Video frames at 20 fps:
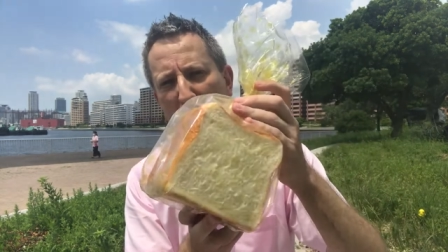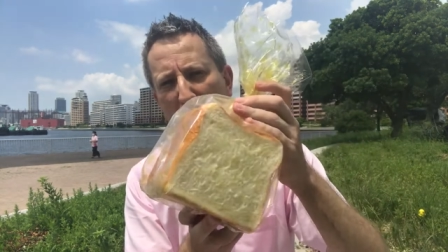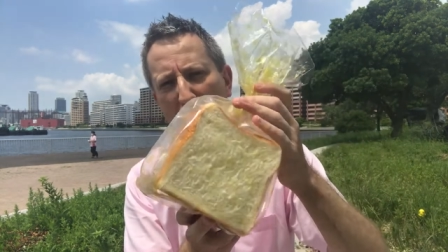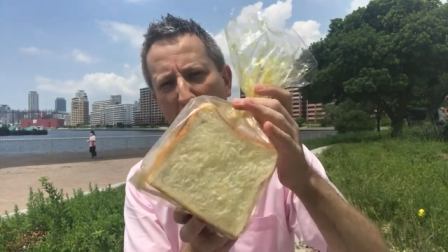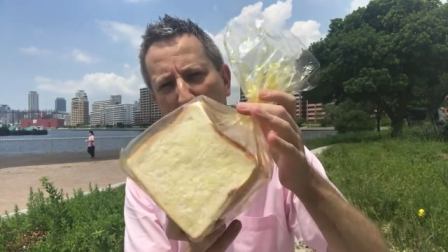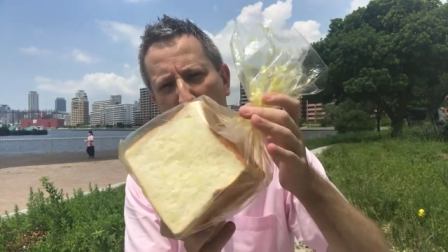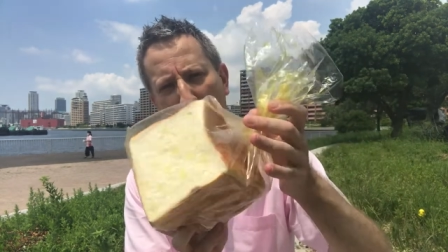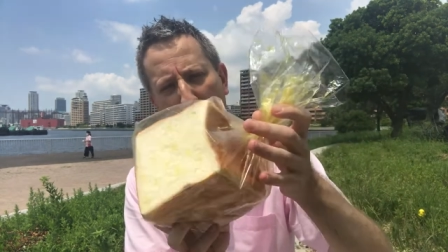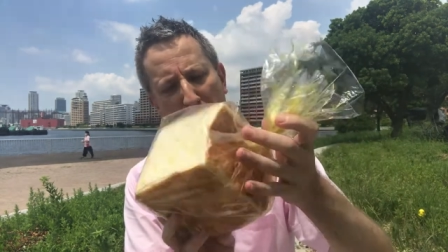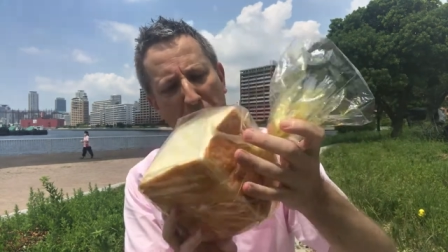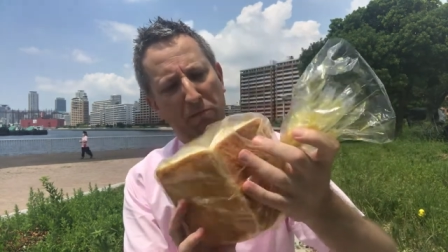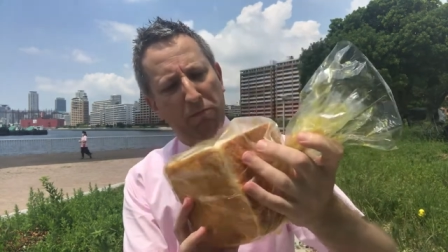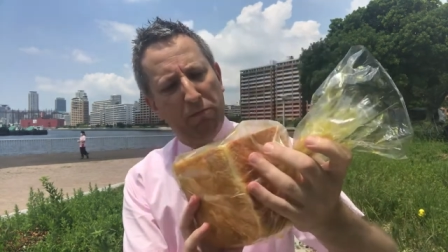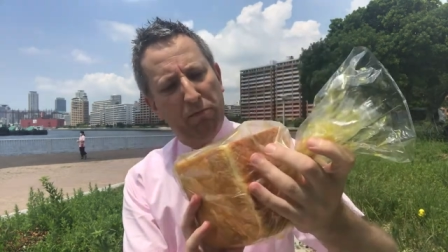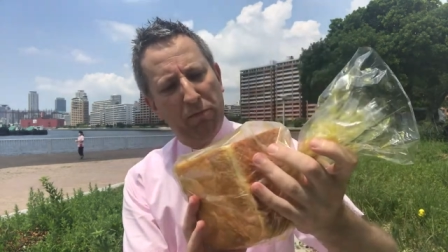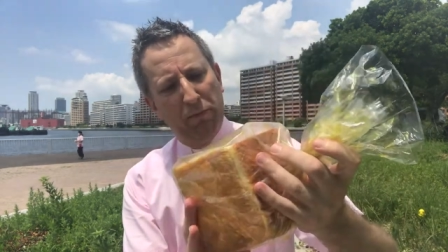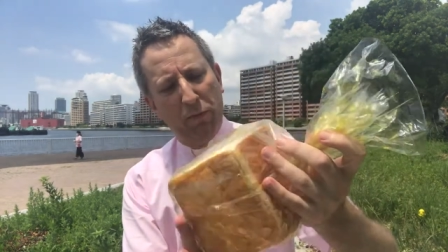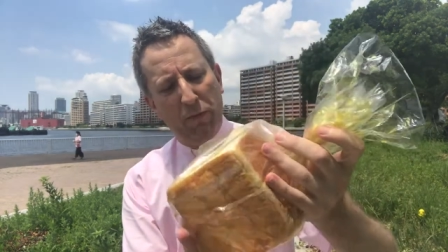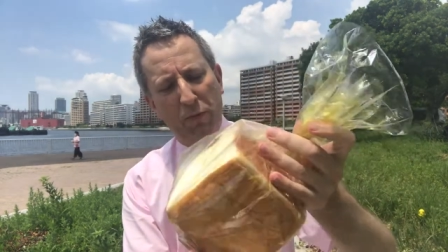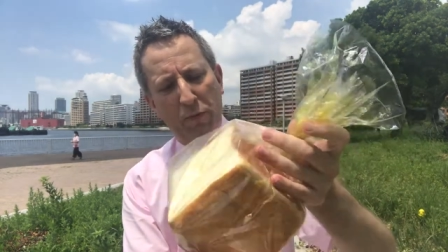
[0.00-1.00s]
um,
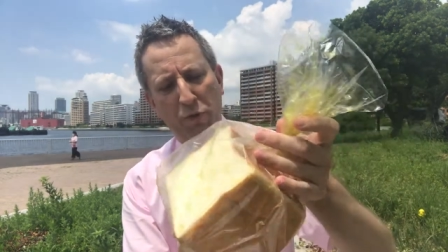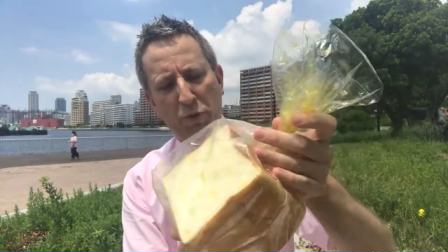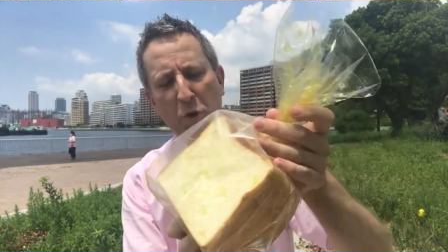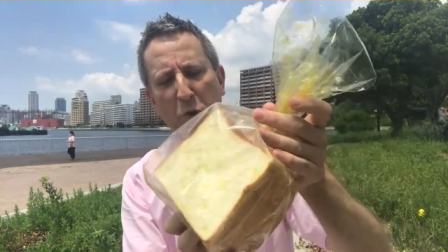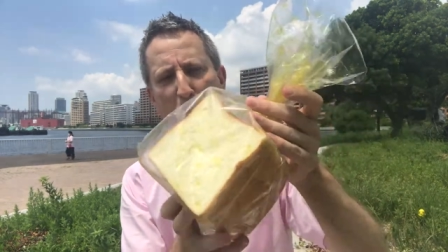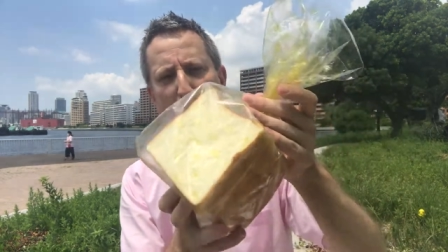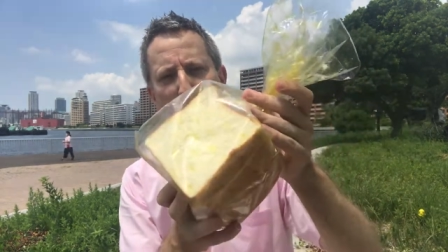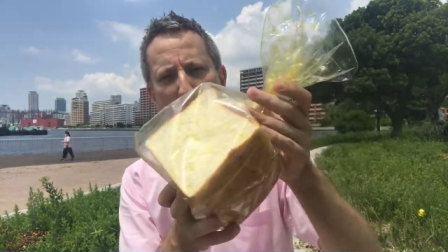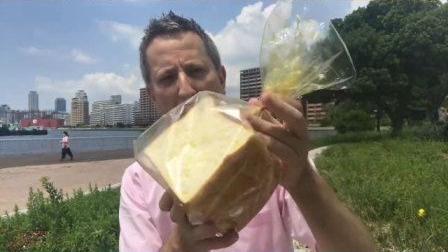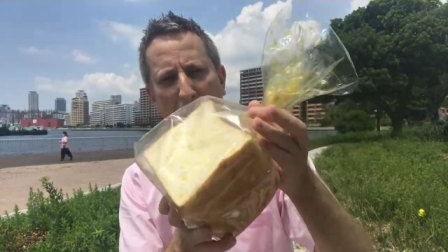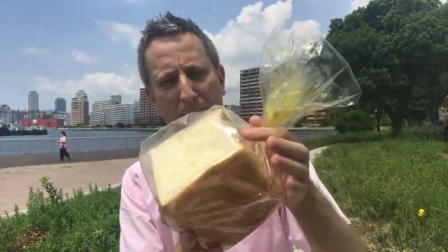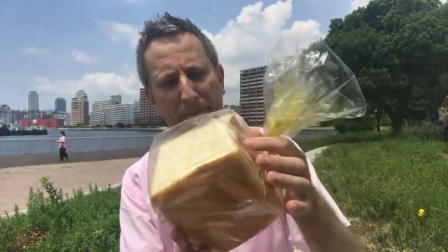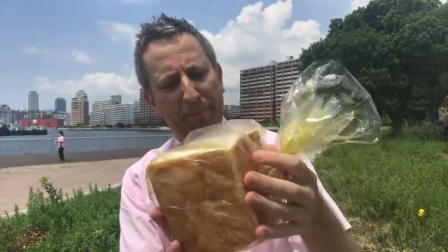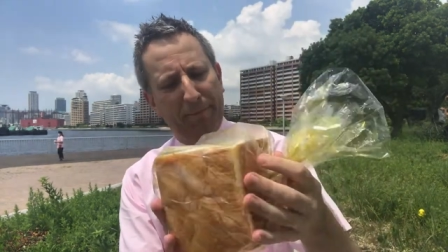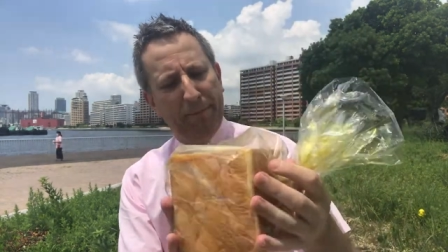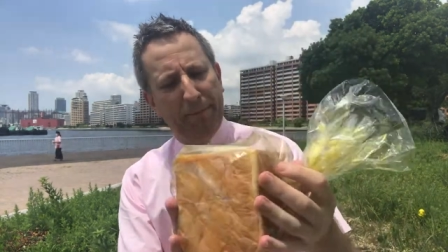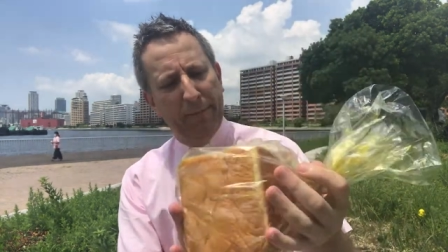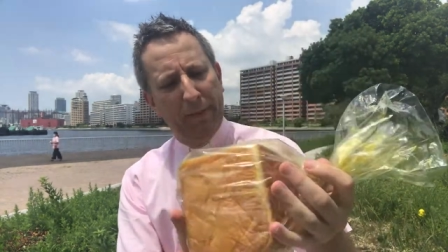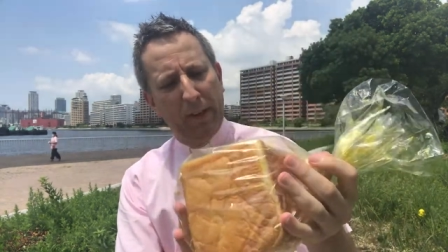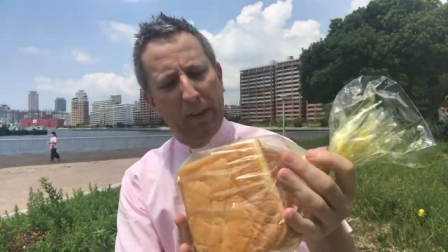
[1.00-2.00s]
shokupan,
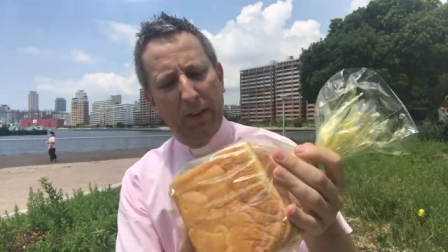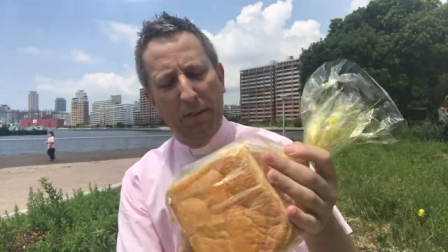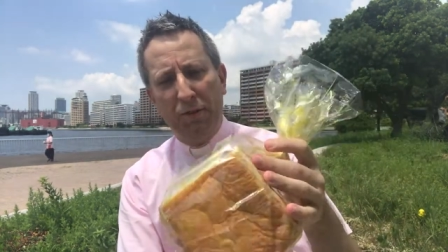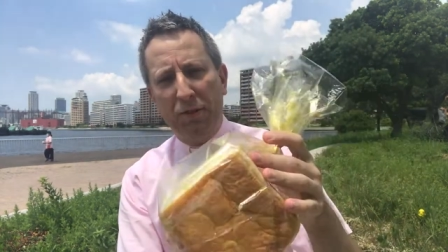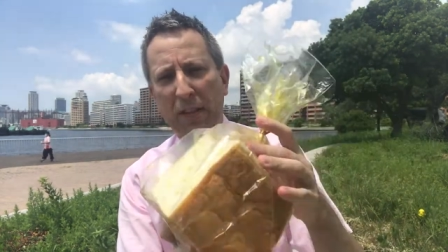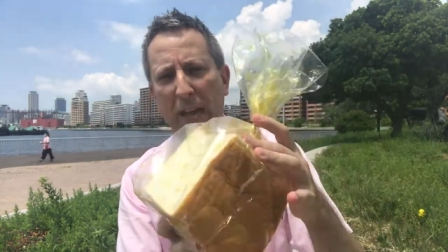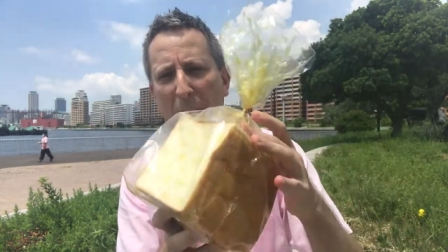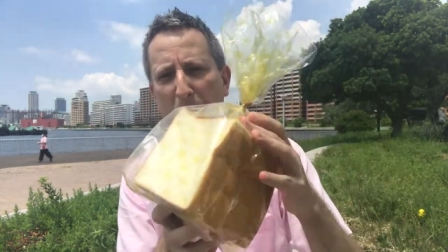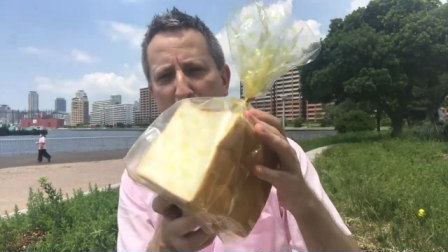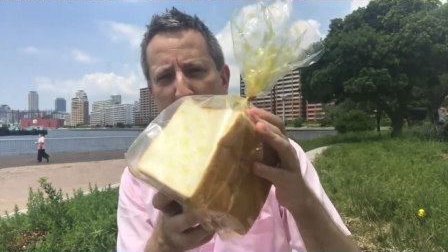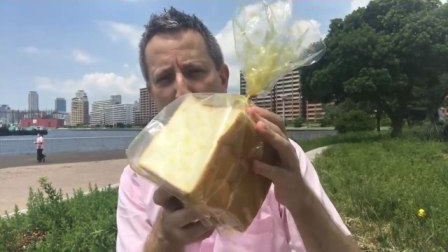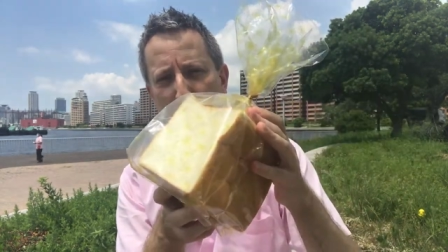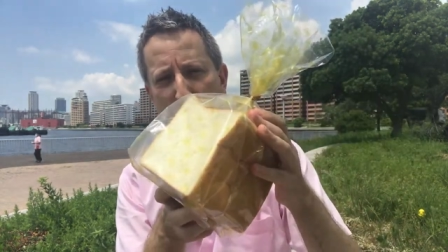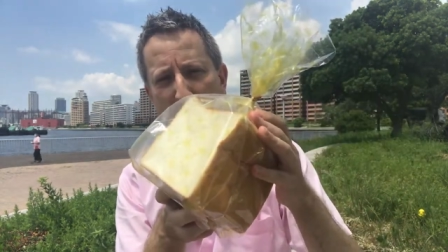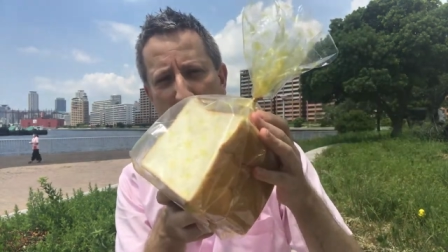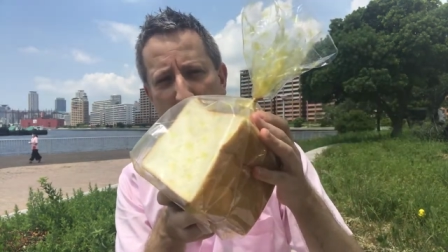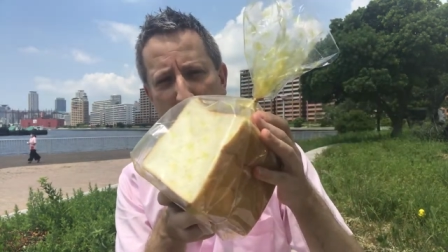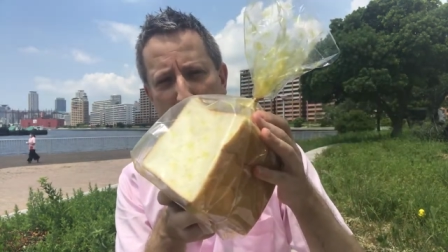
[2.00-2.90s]
a kind of sandwich bread, I